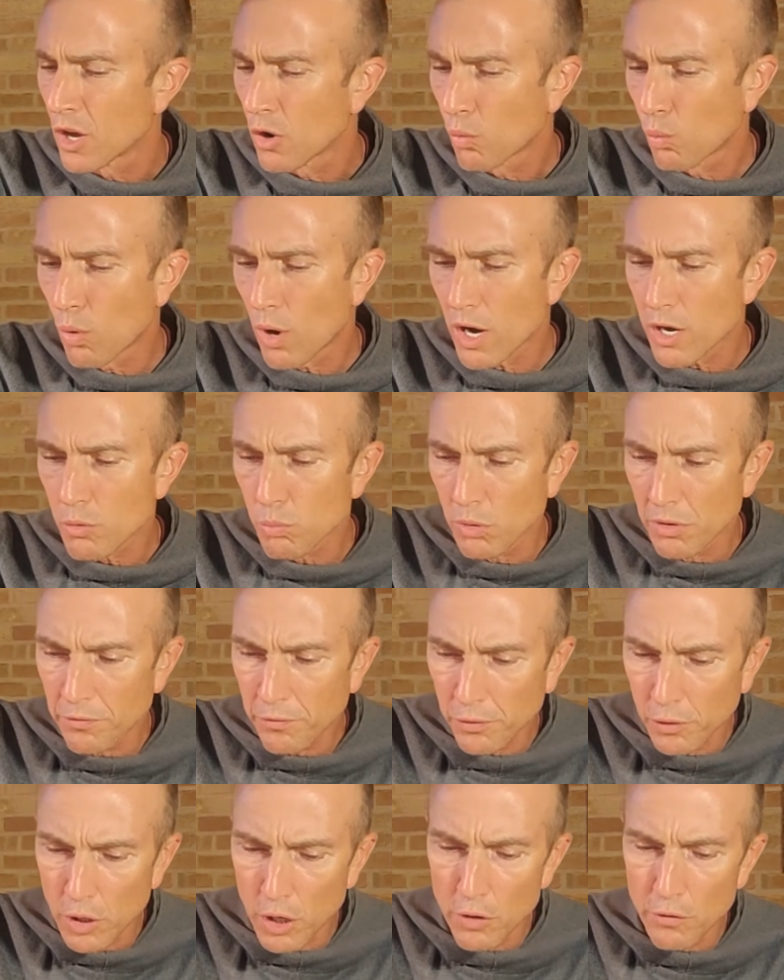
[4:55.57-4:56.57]
Water will
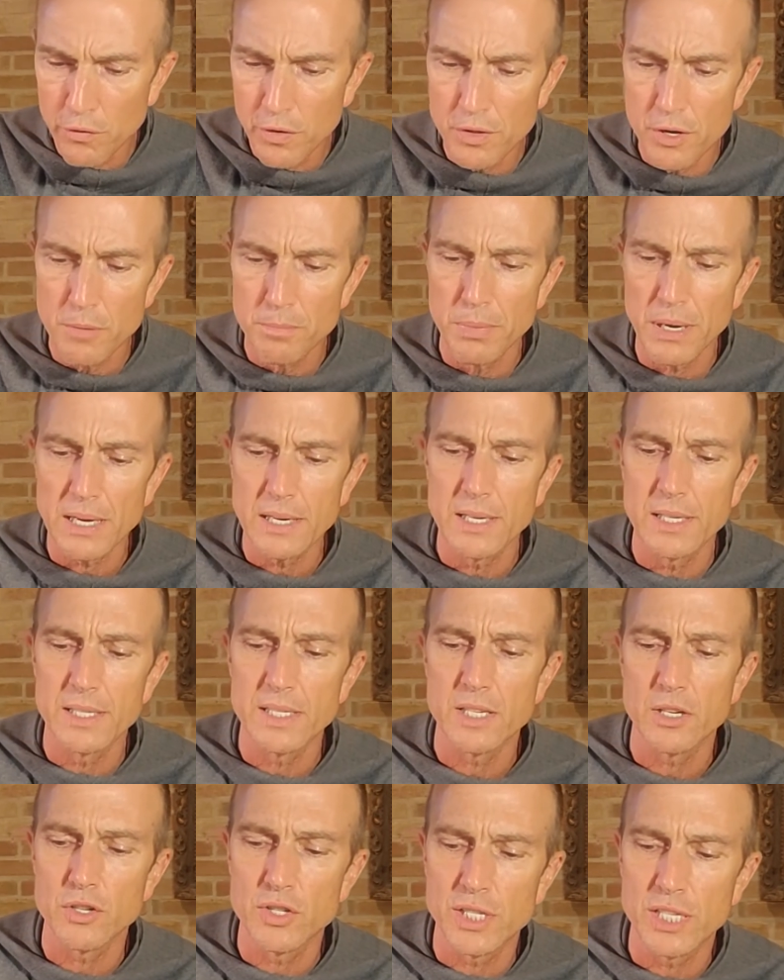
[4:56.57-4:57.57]
flow from their buckets,
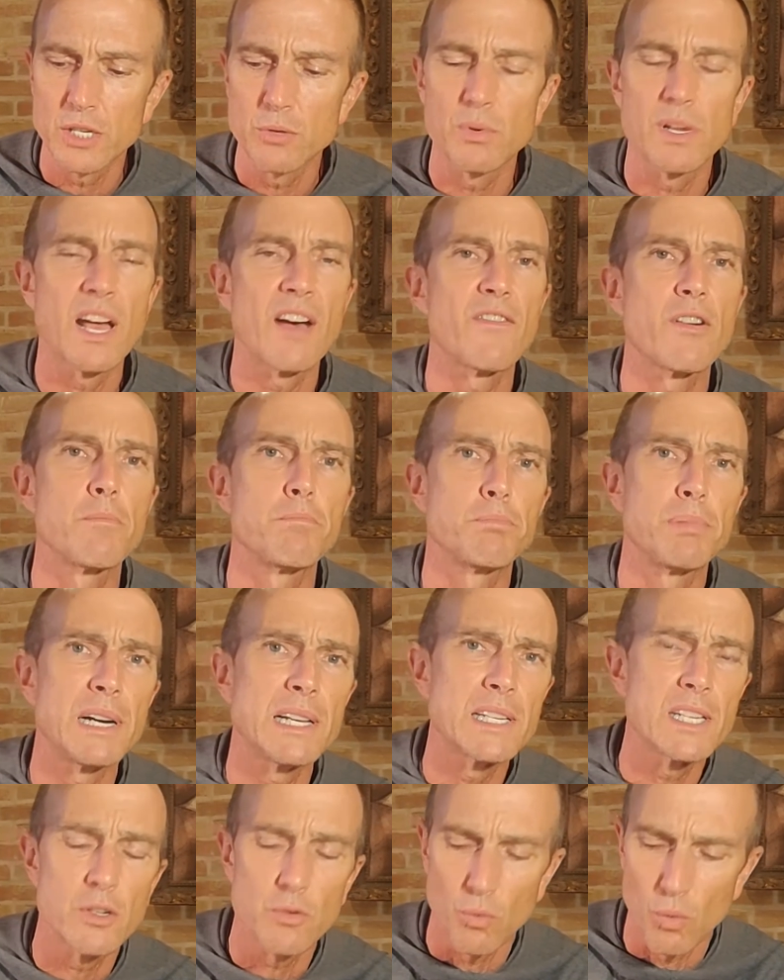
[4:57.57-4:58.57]
their seed will have
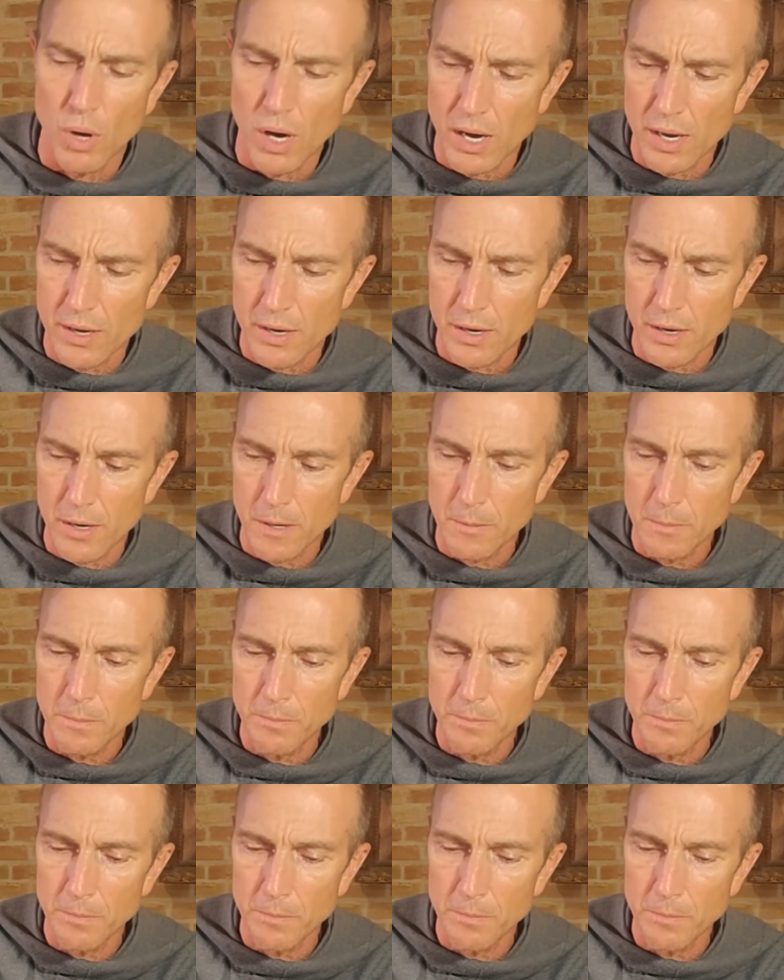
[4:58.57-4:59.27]
abundant water.